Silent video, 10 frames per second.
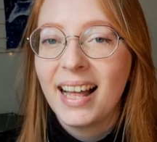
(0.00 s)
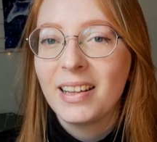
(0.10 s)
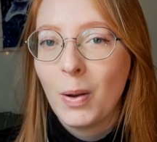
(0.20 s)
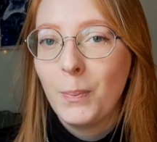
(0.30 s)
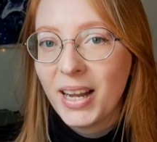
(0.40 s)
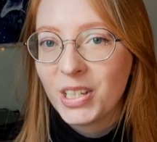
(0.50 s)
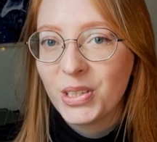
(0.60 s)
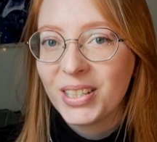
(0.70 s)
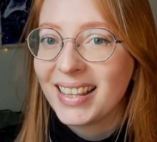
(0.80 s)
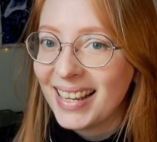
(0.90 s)
I'll come back
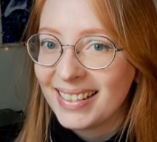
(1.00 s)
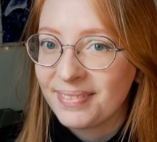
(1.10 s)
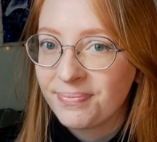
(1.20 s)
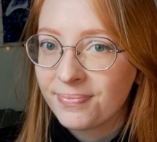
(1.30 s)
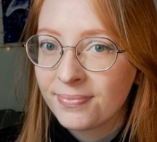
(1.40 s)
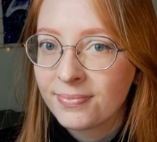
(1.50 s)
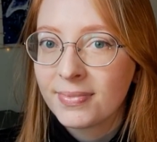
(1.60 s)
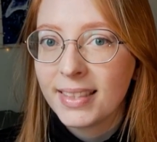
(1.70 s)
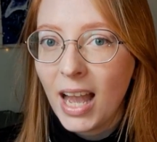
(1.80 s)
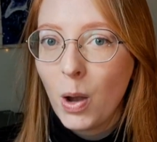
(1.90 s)
to it later.
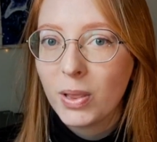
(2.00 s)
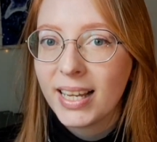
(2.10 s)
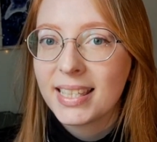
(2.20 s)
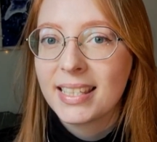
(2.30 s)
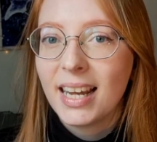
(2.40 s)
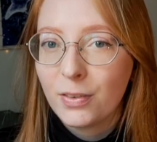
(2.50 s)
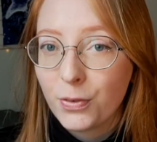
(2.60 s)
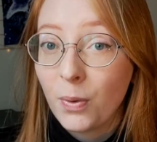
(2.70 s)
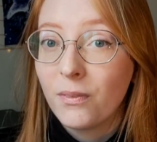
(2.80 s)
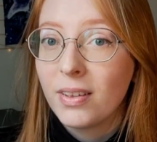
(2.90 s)
Now let's start
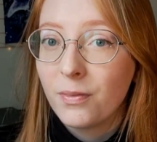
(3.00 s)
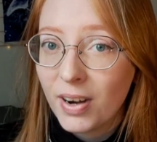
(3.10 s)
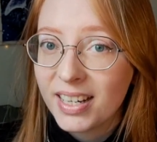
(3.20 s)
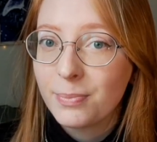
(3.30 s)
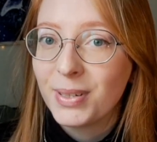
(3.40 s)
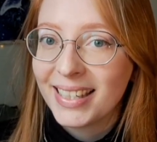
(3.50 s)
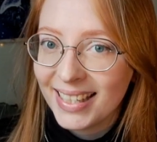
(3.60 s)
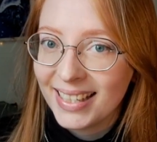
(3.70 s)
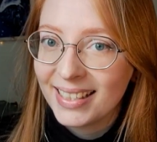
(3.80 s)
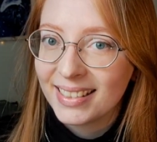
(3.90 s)
from the very
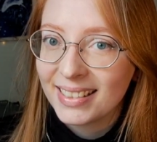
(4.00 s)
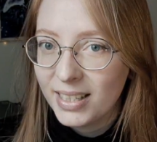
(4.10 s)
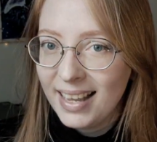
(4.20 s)
beginning.